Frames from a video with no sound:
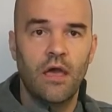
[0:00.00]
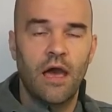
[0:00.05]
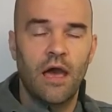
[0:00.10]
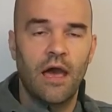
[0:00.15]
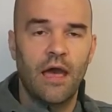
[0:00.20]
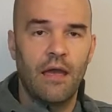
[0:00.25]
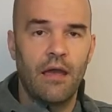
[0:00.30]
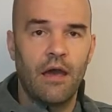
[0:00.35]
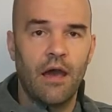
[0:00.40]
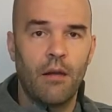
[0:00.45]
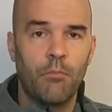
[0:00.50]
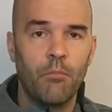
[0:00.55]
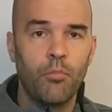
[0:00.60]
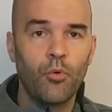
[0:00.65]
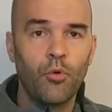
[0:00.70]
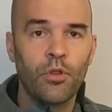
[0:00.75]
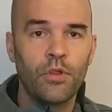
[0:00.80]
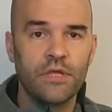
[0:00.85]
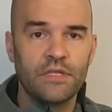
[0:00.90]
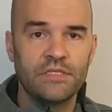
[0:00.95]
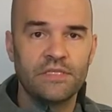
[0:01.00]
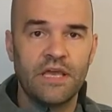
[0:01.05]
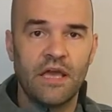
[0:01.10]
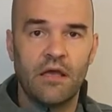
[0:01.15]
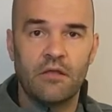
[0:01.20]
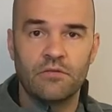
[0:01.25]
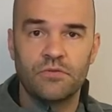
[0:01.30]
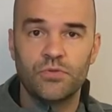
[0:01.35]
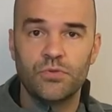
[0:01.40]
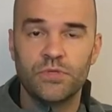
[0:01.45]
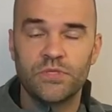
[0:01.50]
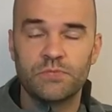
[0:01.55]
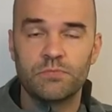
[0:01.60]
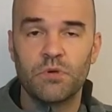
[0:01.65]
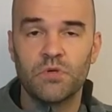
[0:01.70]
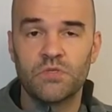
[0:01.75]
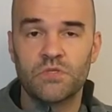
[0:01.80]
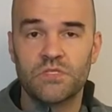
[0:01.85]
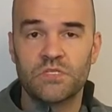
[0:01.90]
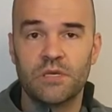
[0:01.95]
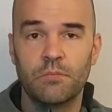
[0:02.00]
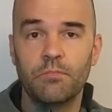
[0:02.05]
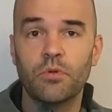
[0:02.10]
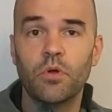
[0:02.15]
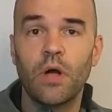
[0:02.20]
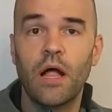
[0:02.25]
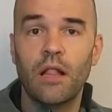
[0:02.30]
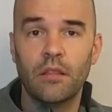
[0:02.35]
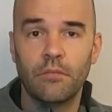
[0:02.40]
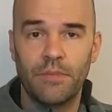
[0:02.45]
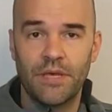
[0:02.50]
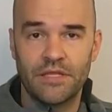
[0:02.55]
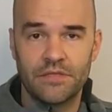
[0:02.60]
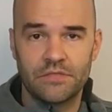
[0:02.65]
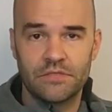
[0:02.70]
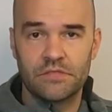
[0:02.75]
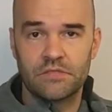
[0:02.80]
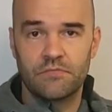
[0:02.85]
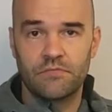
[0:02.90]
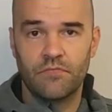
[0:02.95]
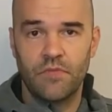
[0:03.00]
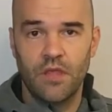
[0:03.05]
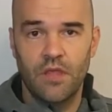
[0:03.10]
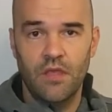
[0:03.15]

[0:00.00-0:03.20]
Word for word: I, I boil it down to its most simple elements.